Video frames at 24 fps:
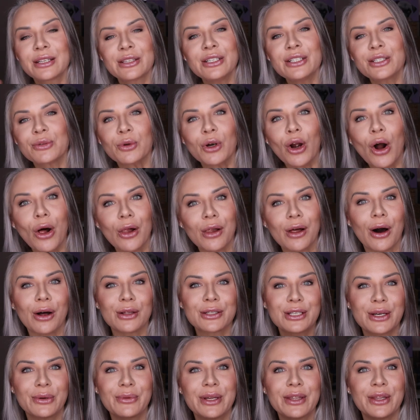Like these are all
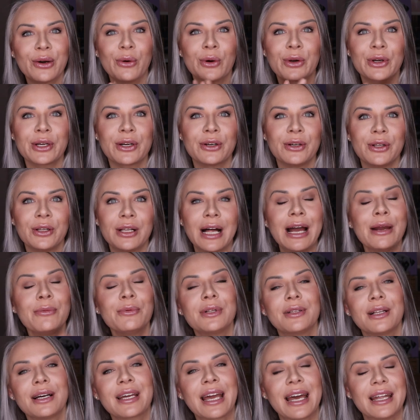also in the article. I
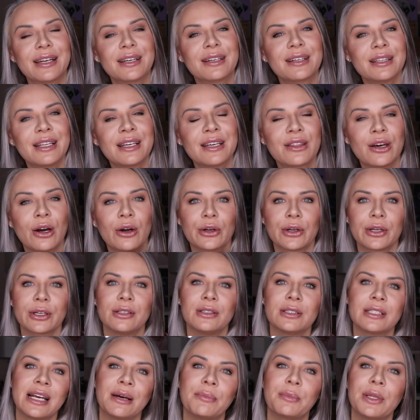will again link the
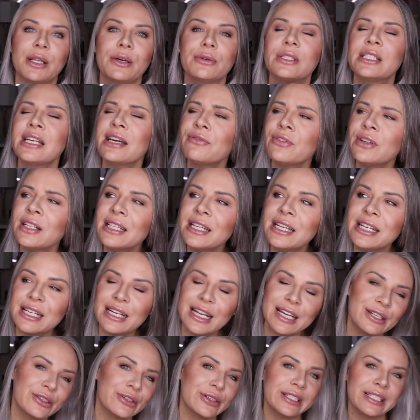article down below. Definitely an
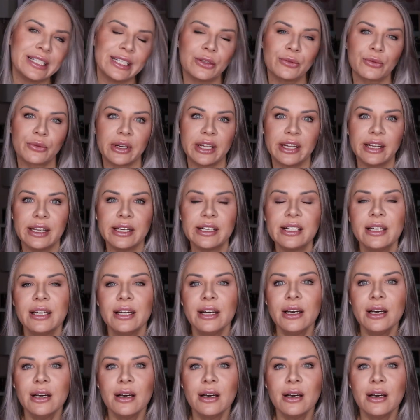interesting read.